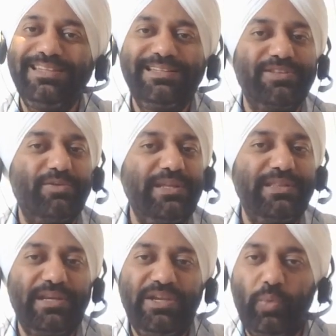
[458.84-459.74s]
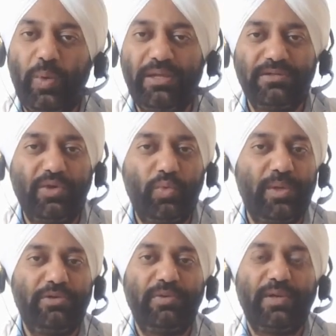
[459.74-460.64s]
These are the only three ways in
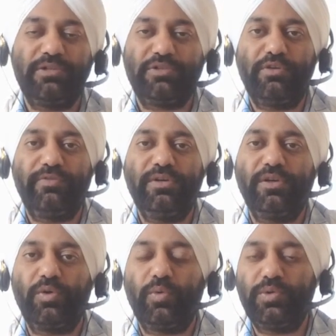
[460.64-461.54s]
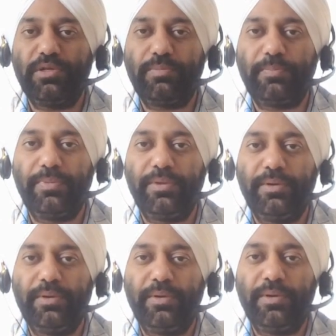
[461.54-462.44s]
which you can solve a question.
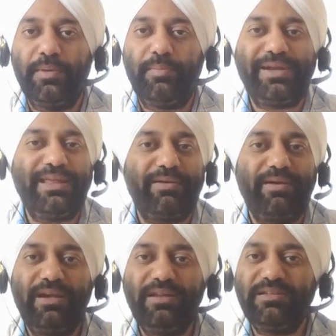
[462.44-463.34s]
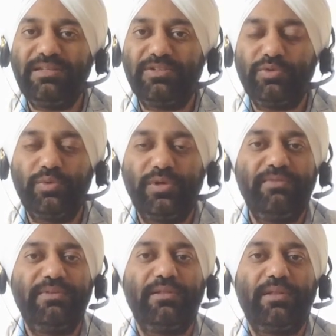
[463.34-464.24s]
But I rarely see a
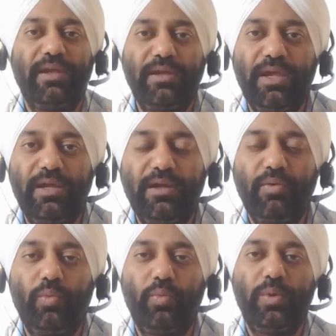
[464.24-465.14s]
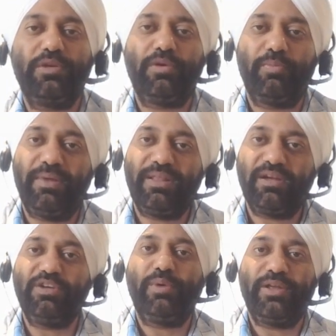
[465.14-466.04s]
student even thinking, which
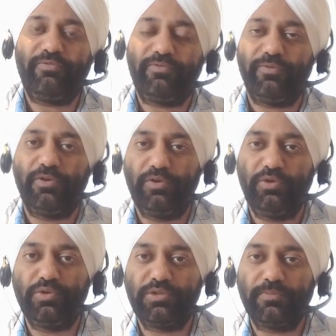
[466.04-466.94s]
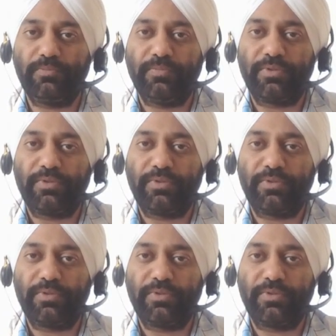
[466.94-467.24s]
method should I use?